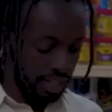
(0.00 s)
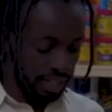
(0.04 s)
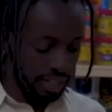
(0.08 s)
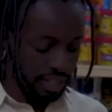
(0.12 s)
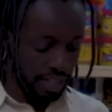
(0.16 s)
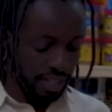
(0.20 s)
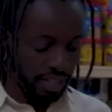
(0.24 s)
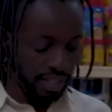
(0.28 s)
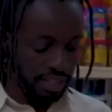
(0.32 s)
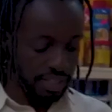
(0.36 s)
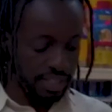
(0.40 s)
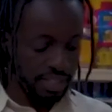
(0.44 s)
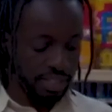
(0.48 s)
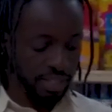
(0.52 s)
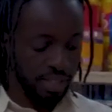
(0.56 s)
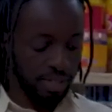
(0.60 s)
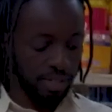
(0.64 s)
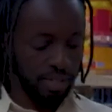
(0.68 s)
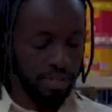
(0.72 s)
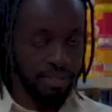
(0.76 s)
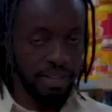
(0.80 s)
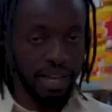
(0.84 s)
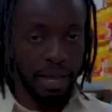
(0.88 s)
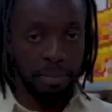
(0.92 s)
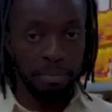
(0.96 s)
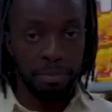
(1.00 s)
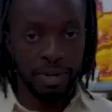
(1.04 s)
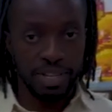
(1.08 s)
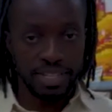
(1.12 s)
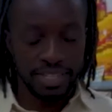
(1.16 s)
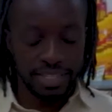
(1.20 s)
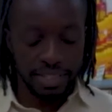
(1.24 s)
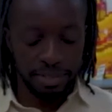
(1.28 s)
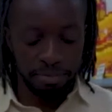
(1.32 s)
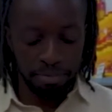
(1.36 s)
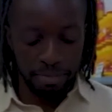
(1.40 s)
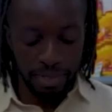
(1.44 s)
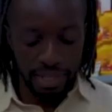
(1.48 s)
Okay, so I
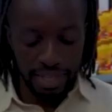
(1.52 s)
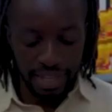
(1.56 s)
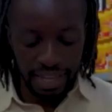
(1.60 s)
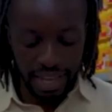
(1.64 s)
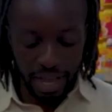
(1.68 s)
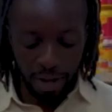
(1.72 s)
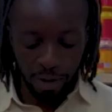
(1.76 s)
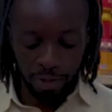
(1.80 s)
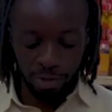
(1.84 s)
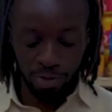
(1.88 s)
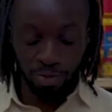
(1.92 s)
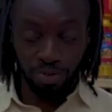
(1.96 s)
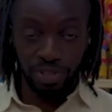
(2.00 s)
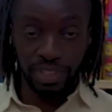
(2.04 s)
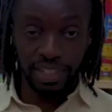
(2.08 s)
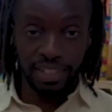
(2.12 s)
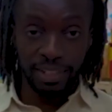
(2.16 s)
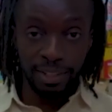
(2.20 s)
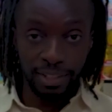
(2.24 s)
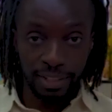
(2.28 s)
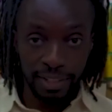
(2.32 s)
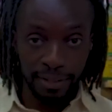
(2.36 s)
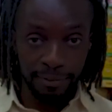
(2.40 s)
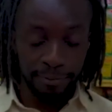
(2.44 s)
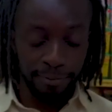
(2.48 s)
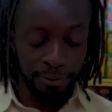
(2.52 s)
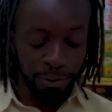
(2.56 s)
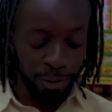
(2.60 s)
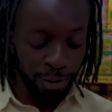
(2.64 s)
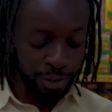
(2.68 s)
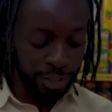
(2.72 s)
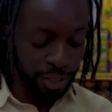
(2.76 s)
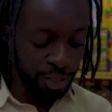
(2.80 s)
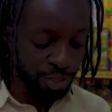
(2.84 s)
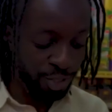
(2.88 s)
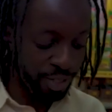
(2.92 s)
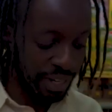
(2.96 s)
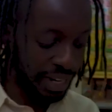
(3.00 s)
must admit, I was really looking forward
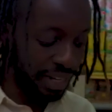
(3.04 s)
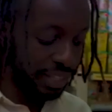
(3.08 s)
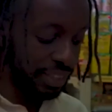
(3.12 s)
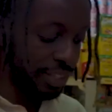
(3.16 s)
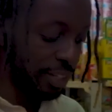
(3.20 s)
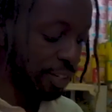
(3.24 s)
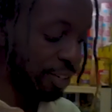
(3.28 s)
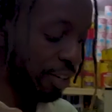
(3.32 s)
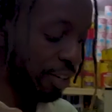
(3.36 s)
to trying the